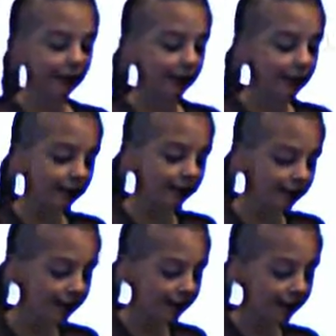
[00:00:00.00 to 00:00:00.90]
All
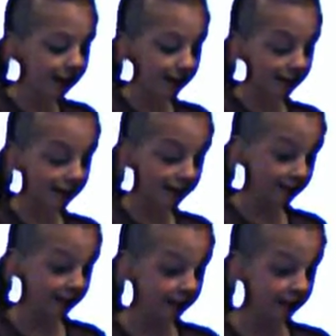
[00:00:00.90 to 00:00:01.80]
right,
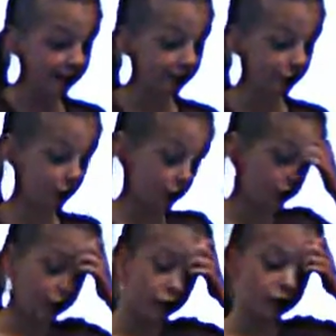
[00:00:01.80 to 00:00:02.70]
so
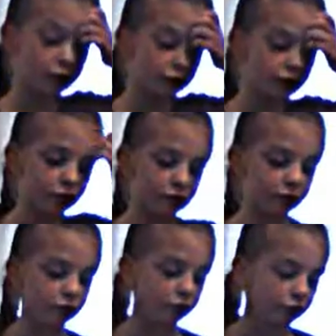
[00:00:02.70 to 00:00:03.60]
let's go ahead and
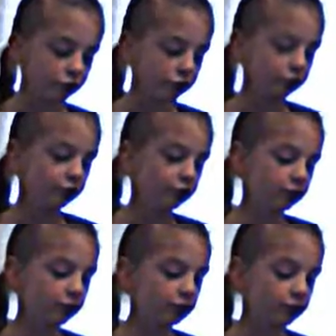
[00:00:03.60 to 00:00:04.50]
sort through these. I'll
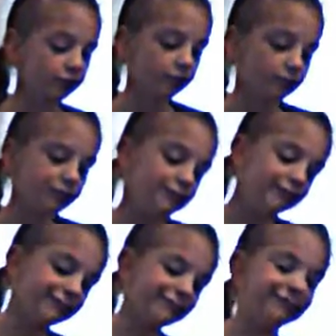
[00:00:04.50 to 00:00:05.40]
help you pull
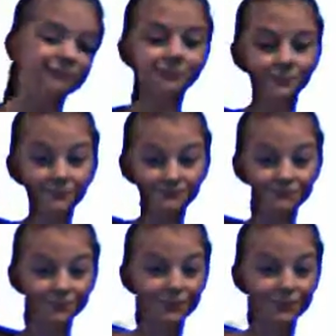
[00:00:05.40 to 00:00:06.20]
them out here.